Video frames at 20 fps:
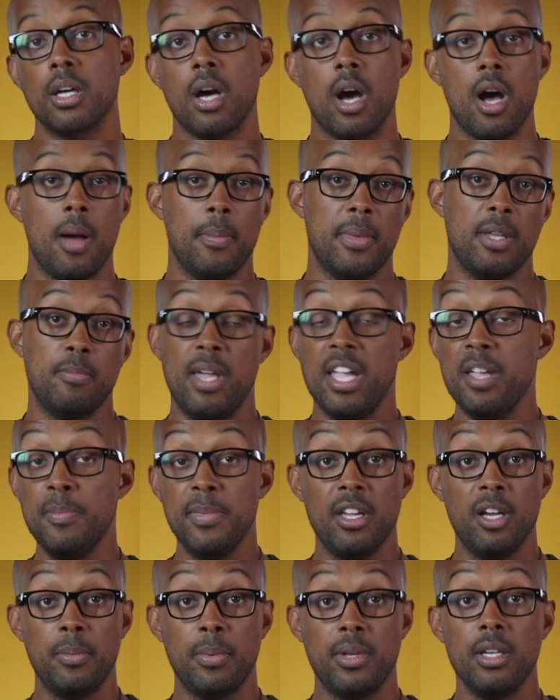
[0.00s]
um, it may
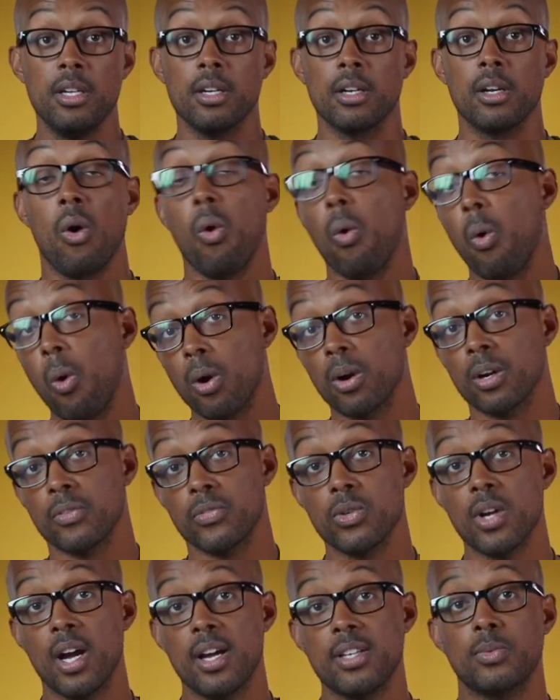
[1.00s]
be up here. Or
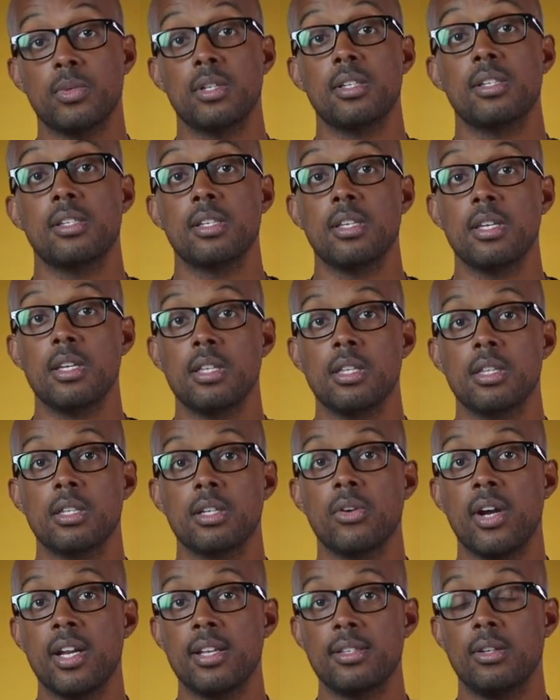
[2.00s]
if you guys wanna see
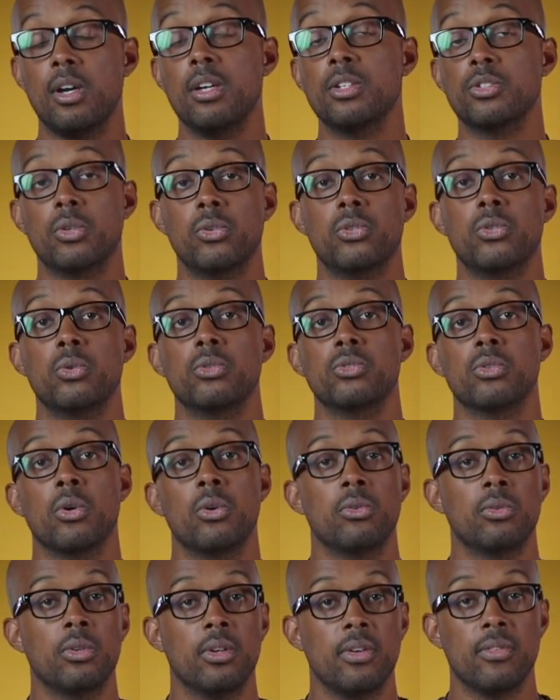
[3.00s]
the greatest intro to a
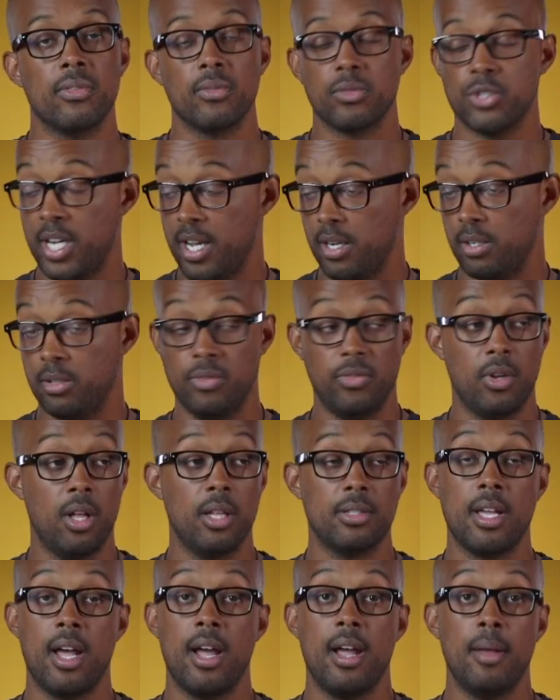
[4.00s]
drone channel of
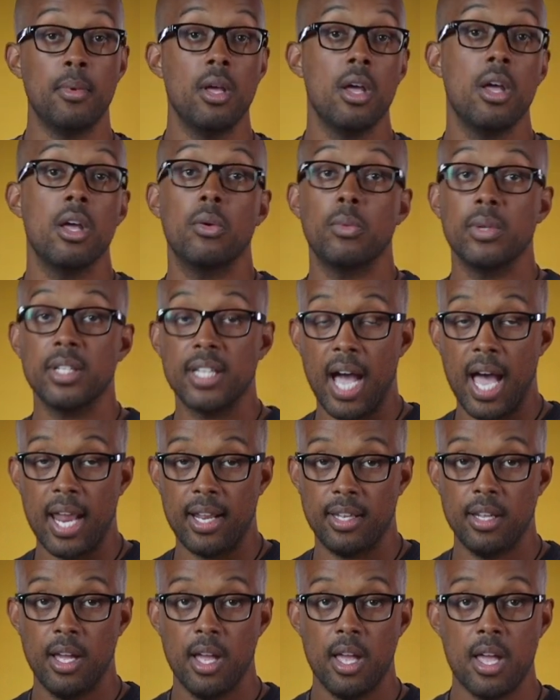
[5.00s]
all time, we
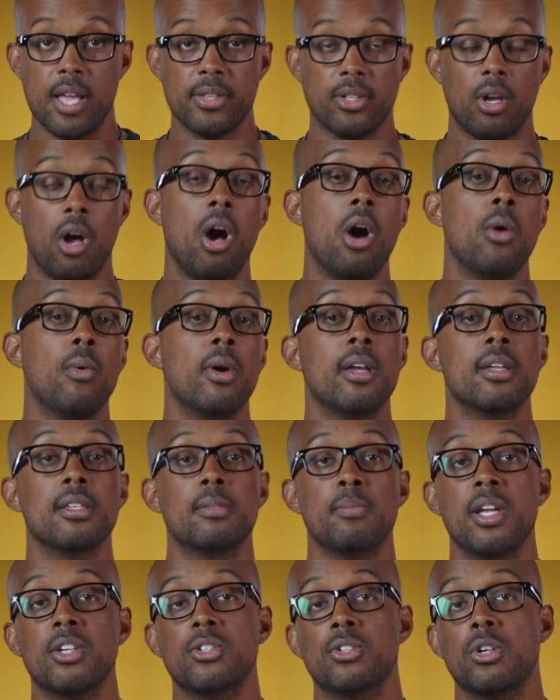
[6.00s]
got it. As
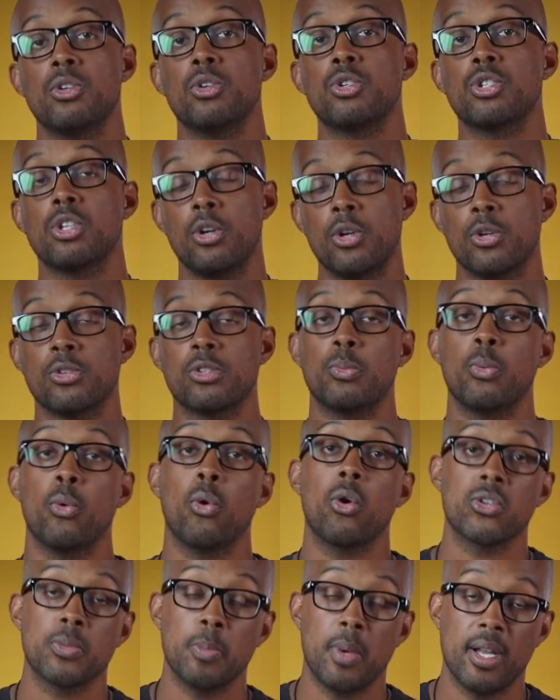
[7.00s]
always, make sure you show your
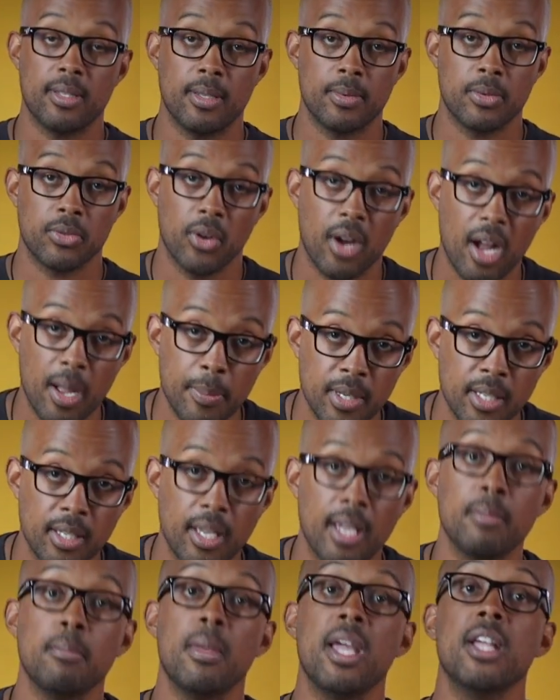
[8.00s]
support by
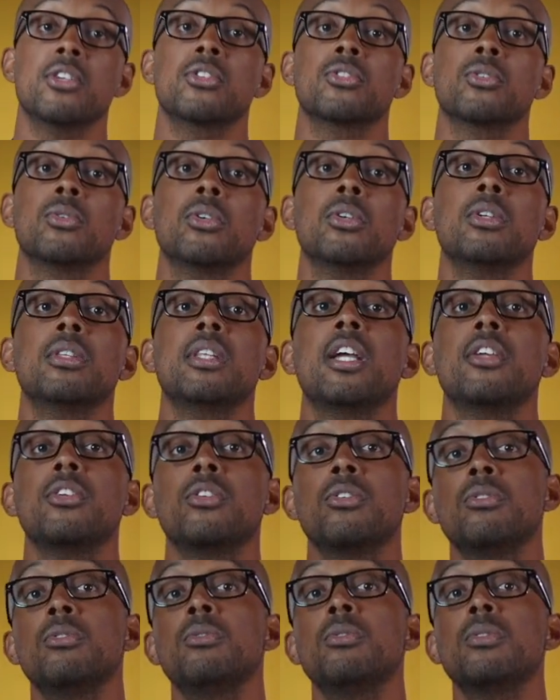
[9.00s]
subscribing and make sure that
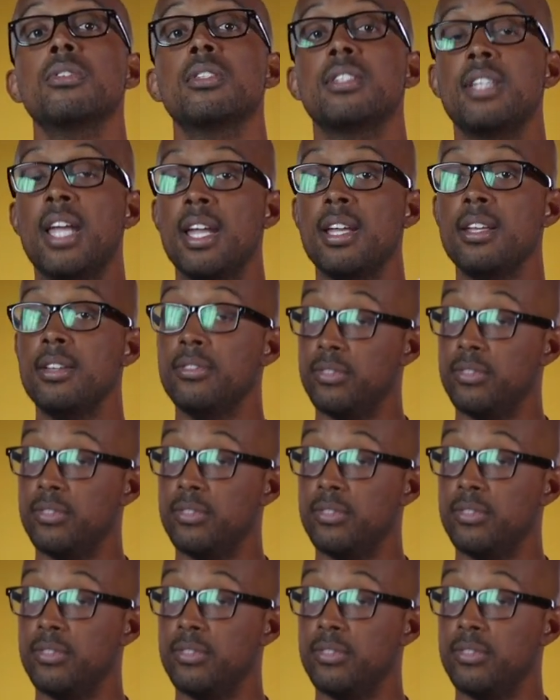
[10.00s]
you stay